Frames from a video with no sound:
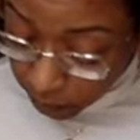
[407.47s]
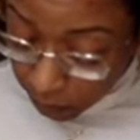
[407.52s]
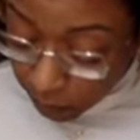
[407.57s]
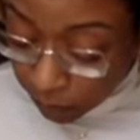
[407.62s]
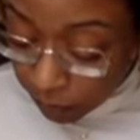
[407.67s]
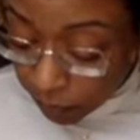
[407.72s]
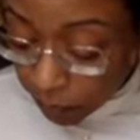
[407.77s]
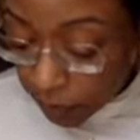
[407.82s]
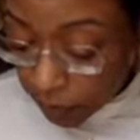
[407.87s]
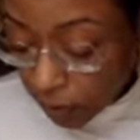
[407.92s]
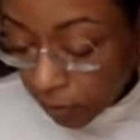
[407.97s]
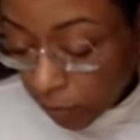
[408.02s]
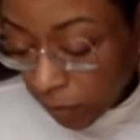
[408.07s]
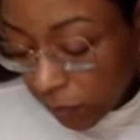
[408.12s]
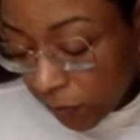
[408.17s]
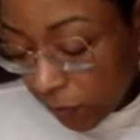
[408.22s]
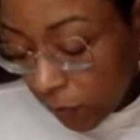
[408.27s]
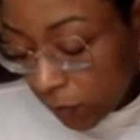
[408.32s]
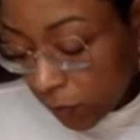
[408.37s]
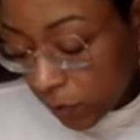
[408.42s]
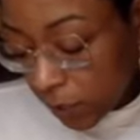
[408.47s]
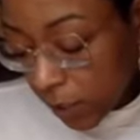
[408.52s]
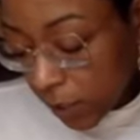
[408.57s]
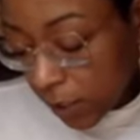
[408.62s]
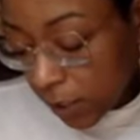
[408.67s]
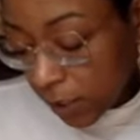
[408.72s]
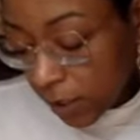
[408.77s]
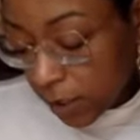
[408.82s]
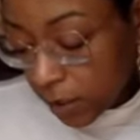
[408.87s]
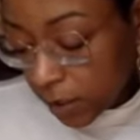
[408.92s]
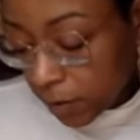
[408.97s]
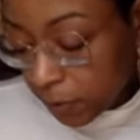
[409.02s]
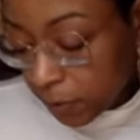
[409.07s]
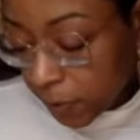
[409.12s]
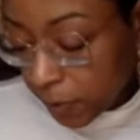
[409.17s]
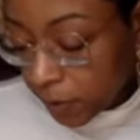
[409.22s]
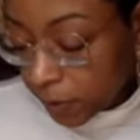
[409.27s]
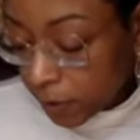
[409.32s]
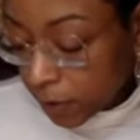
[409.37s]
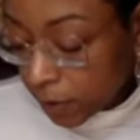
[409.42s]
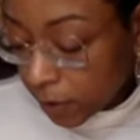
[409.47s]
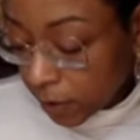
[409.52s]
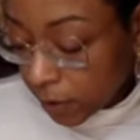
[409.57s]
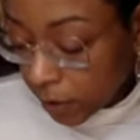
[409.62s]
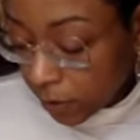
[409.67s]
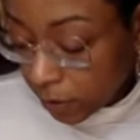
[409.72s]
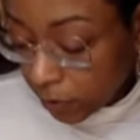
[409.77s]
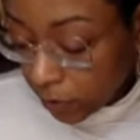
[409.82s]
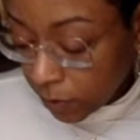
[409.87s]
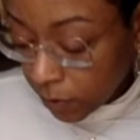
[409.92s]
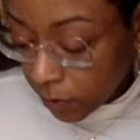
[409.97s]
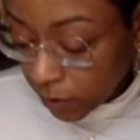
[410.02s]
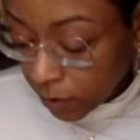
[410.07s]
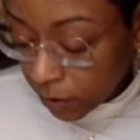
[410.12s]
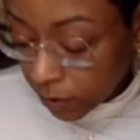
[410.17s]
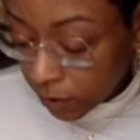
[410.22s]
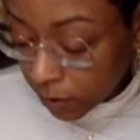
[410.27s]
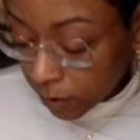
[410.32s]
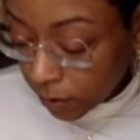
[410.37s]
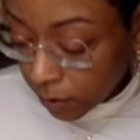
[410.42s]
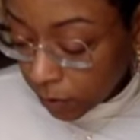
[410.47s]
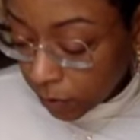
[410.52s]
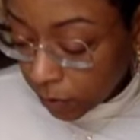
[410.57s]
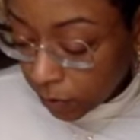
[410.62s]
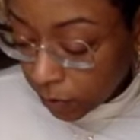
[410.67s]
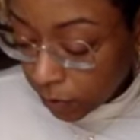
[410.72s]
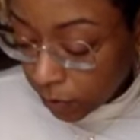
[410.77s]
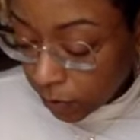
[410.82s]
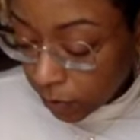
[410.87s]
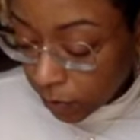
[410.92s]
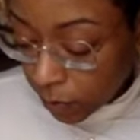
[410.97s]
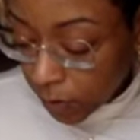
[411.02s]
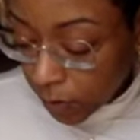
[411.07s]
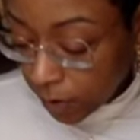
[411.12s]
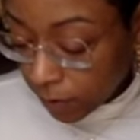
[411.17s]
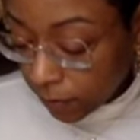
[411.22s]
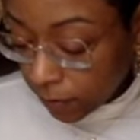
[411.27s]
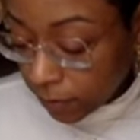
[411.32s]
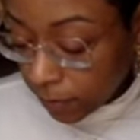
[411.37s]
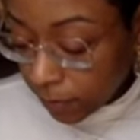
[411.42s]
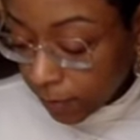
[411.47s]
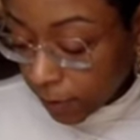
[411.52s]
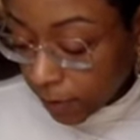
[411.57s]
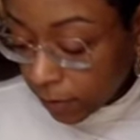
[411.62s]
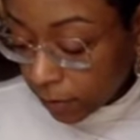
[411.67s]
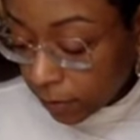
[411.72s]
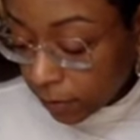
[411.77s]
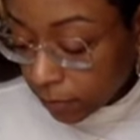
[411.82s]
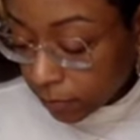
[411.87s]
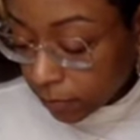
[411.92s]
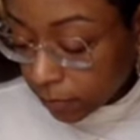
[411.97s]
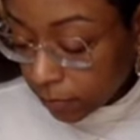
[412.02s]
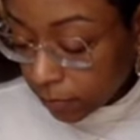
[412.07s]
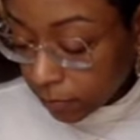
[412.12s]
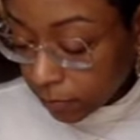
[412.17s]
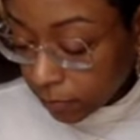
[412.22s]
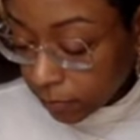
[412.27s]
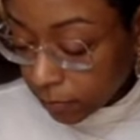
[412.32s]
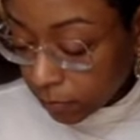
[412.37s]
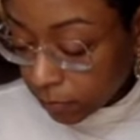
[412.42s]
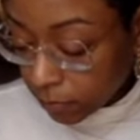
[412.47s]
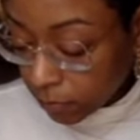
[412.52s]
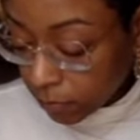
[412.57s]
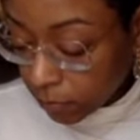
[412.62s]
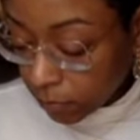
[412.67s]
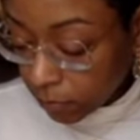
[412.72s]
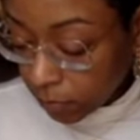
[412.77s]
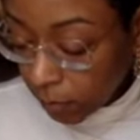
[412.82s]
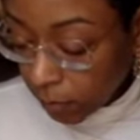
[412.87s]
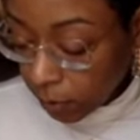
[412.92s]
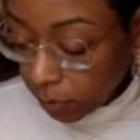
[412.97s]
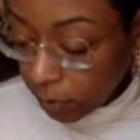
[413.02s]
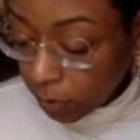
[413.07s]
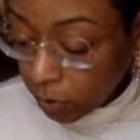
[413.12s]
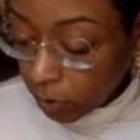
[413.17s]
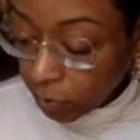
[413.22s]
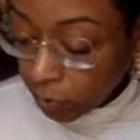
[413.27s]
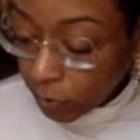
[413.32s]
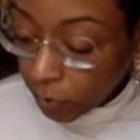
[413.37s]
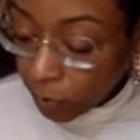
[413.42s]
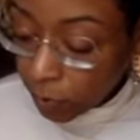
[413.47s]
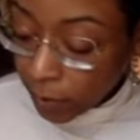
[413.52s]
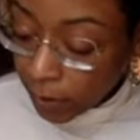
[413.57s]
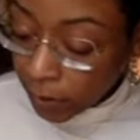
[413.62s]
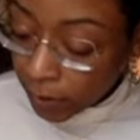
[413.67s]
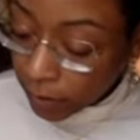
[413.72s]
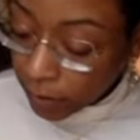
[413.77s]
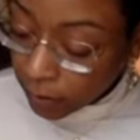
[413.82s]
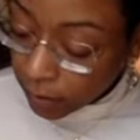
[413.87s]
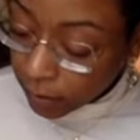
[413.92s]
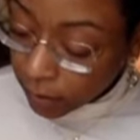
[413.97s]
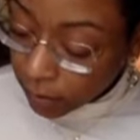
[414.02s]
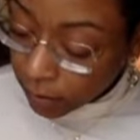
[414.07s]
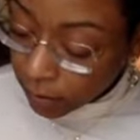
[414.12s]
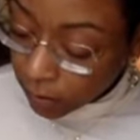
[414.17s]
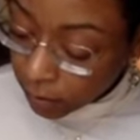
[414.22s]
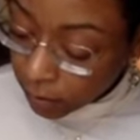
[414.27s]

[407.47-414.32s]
for some of you, it's like this person that you didn't tell your wife about. Maybe you were waiting,